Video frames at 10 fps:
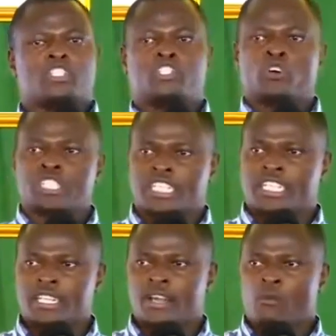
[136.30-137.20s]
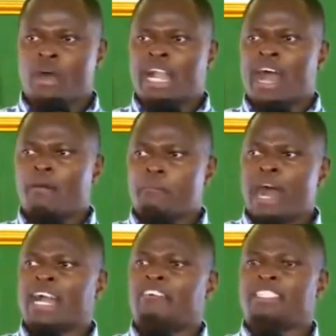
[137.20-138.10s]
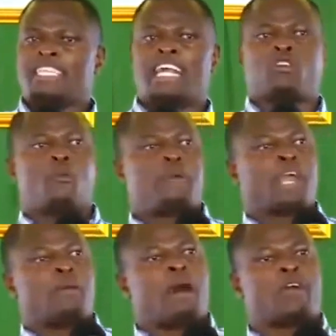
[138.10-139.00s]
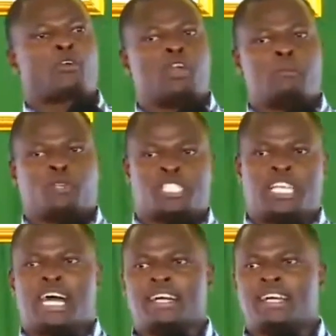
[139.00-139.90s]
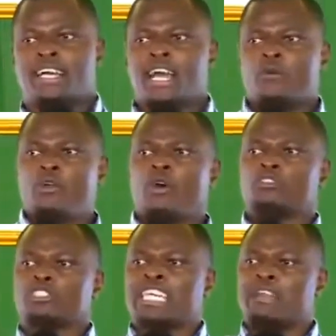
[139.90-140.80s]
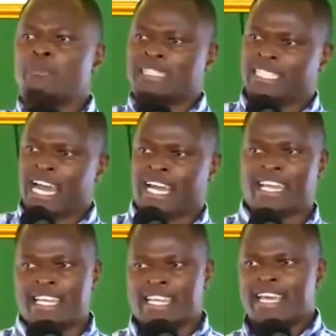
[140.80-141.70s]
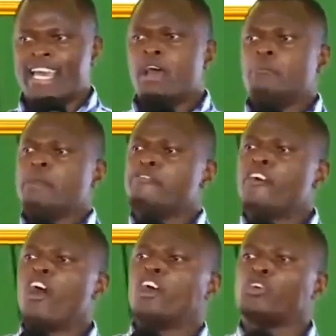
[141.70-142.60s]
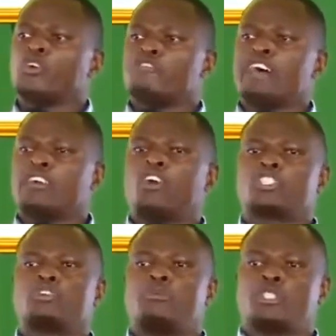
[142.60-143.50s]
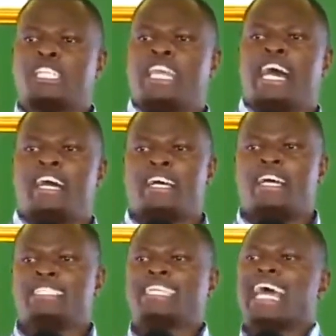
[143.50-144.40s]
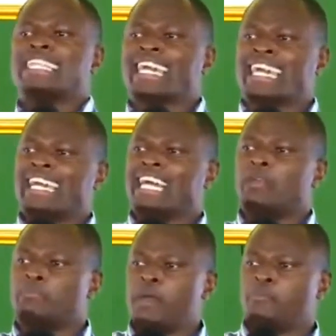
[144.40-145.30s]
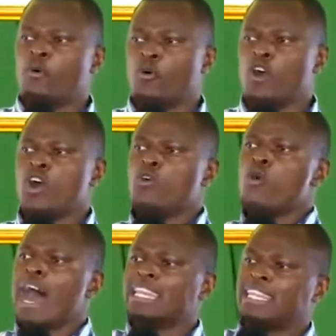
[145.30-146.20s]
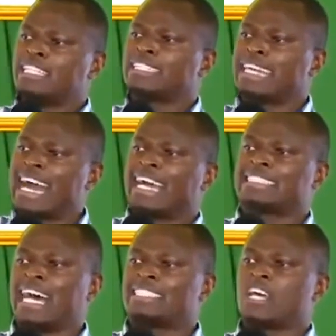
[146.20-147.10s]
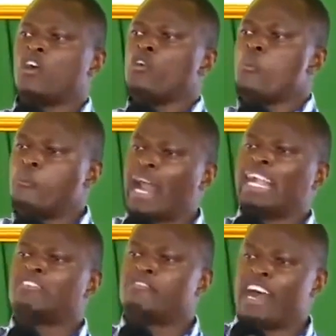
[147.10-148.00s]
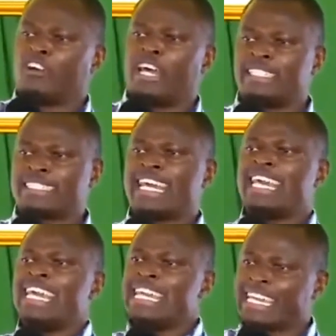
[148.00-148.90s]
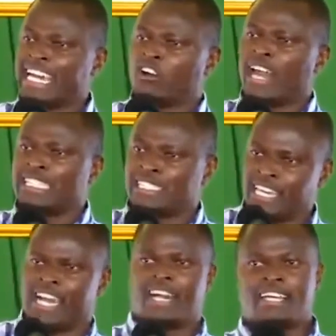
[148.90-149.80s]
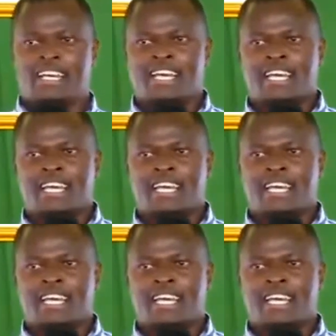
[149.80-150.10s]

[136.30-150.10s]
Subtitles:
Juzi, wanapanga vijana kupiga mawe kure Busia. We want to tell Matiang'i, before you even go to Busia, tell the Kenyan people who are these characters who planned violence in Keno last year.